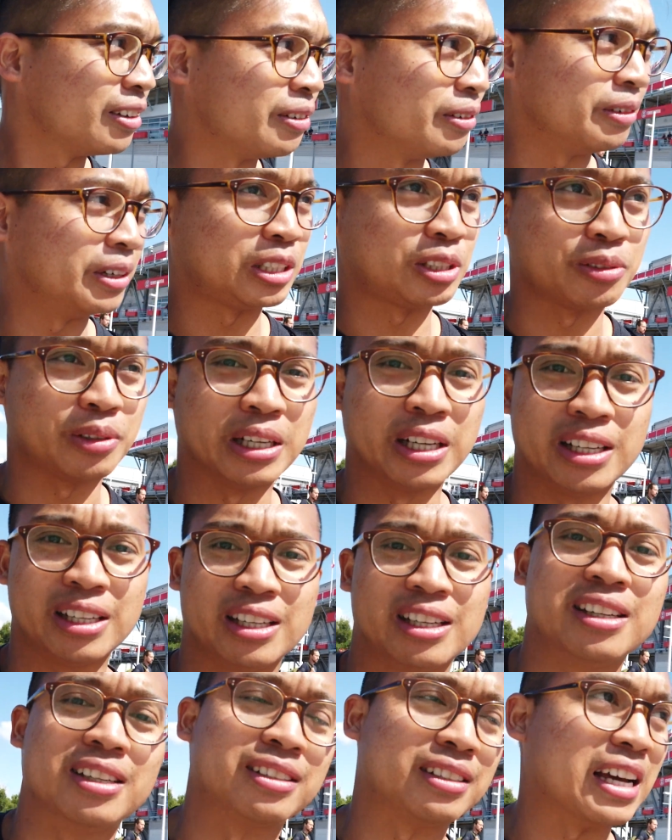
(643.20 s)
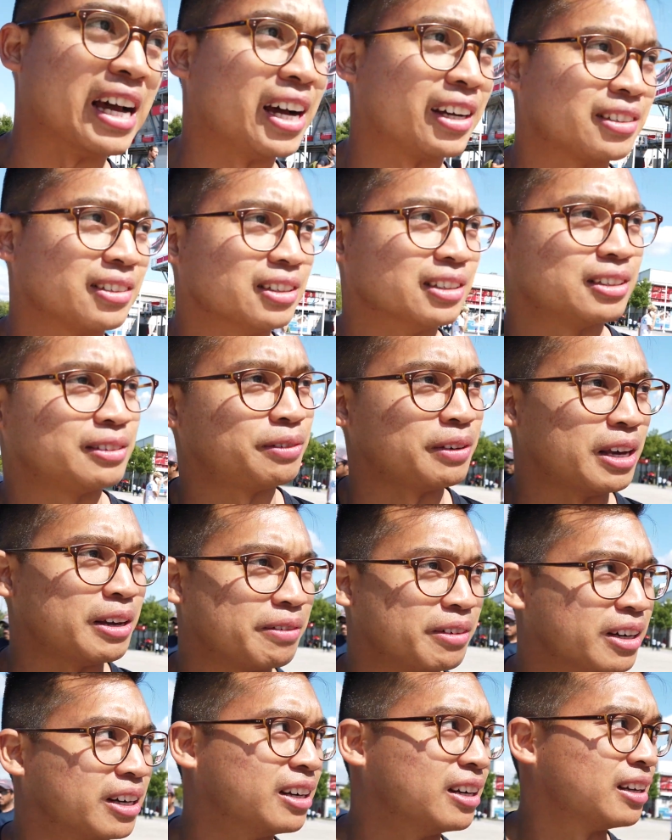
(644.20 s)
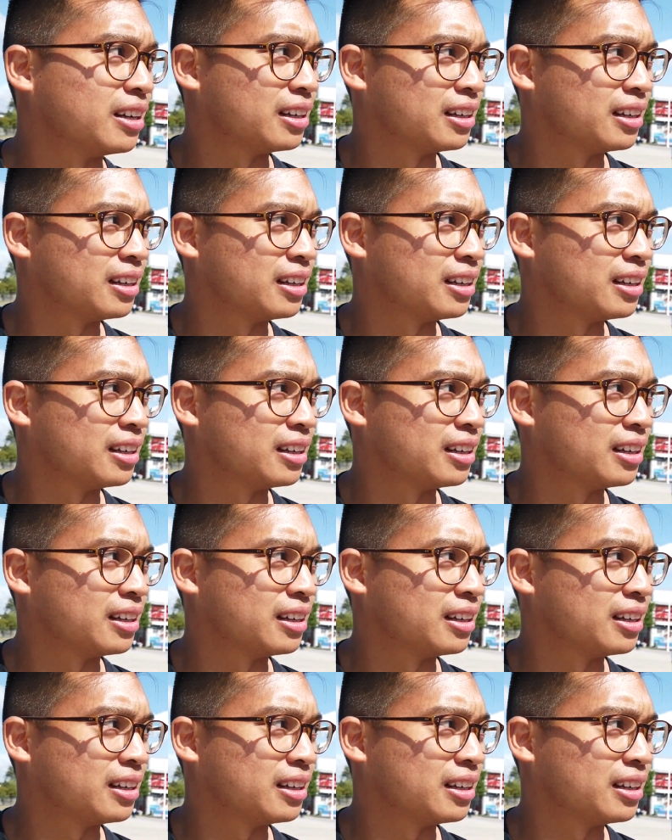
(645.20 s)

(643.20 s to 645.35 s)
which one is Axel's favorite